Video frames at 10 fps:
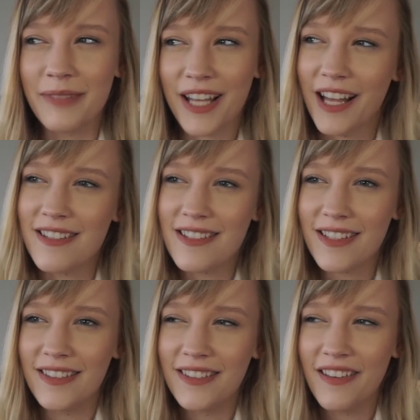because
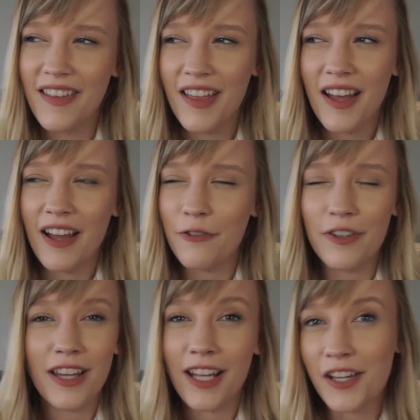I
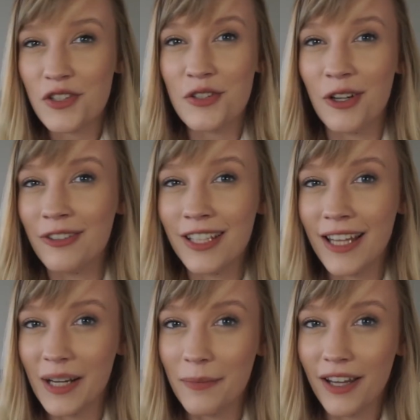feel like I just don't need
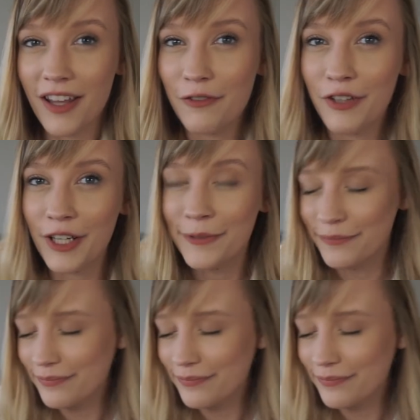that in my life, you know?